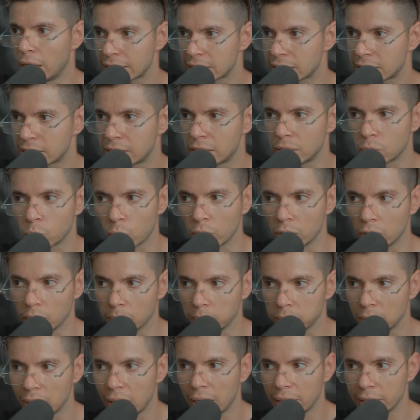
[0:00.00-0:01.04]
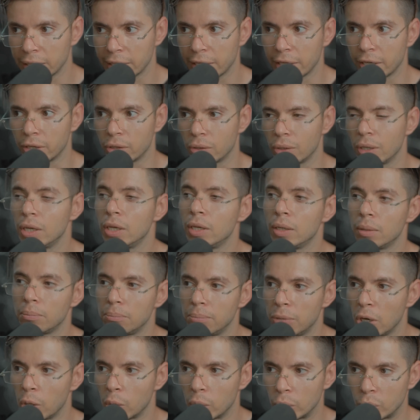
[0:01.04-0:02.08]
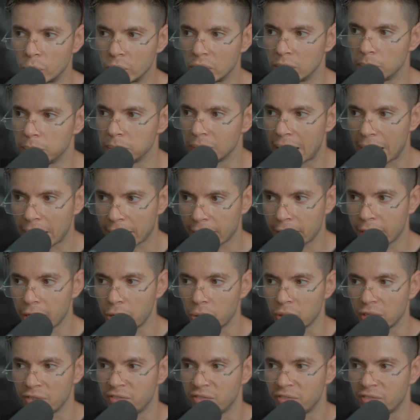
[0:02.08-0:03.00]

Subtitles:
XIN with the blonde hair, BoA with the black hair,